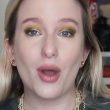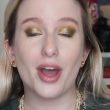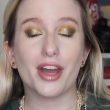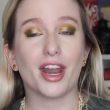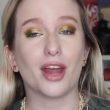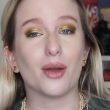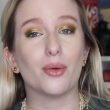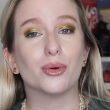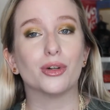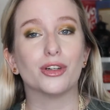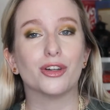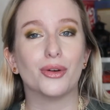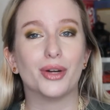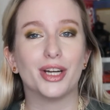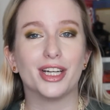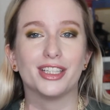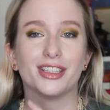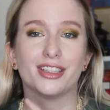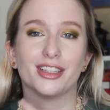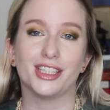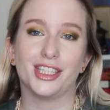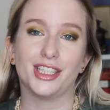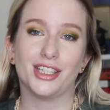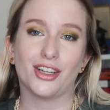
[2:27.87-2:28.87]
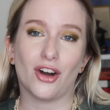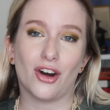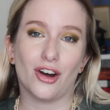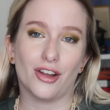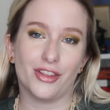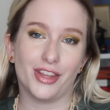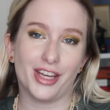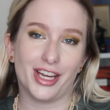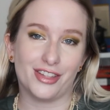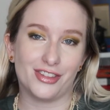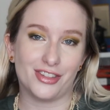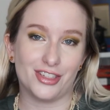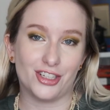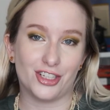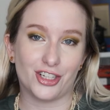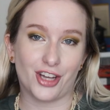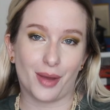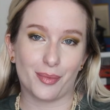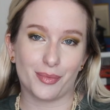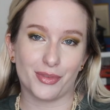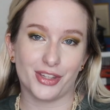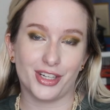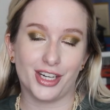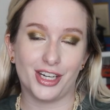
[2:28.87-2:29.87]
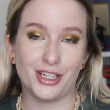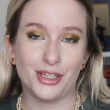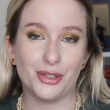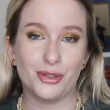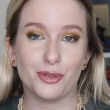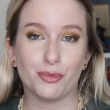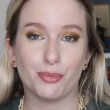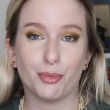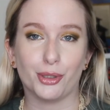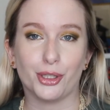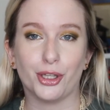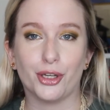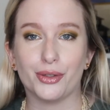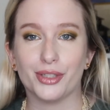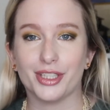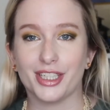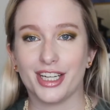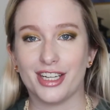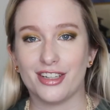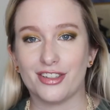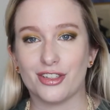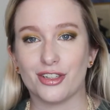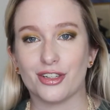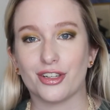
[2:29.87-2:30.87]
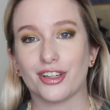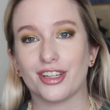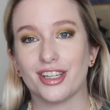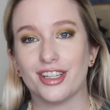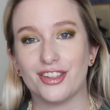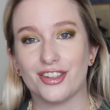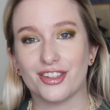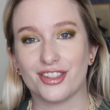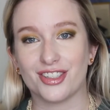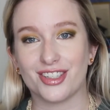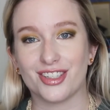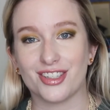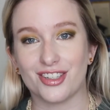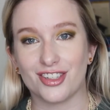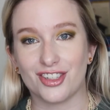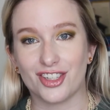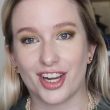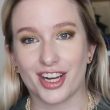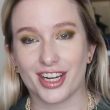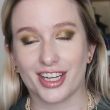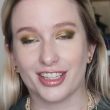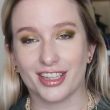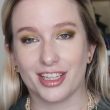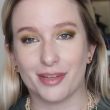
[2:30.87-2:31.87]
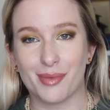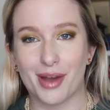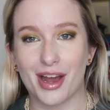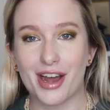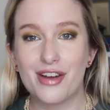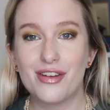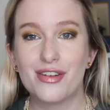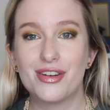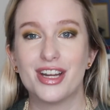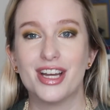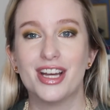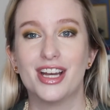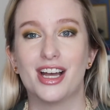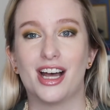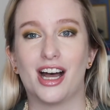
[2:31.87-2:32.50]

And I will go ahead and link all the Etsy shops that I use below in case you're interested in checking them out.